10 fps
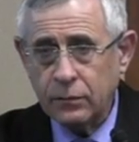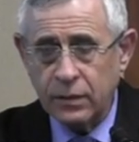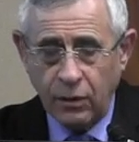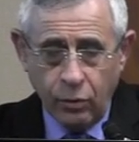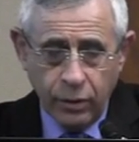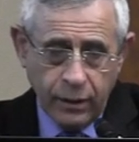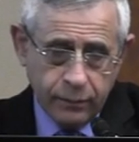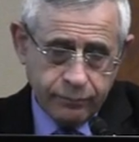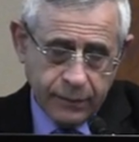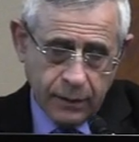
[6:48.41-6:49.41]
to the oil
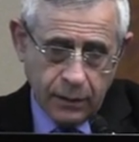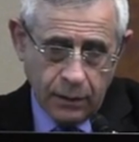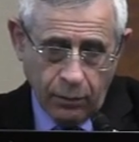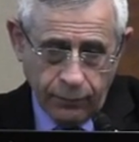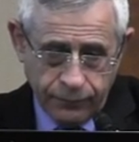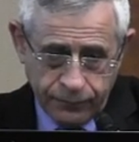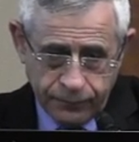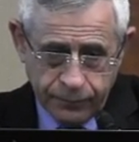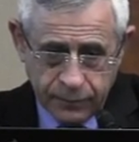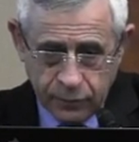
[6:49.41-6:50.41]
of
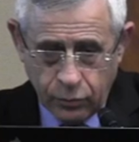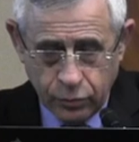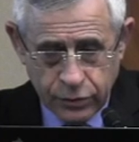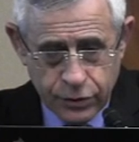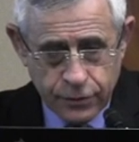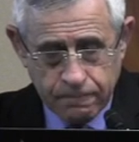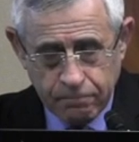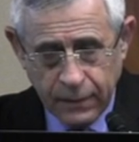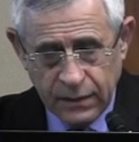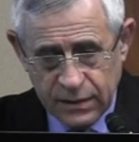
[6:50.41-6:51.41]
the Kurdish
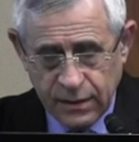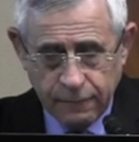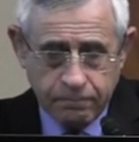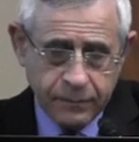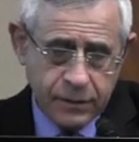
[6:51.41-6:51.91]
district.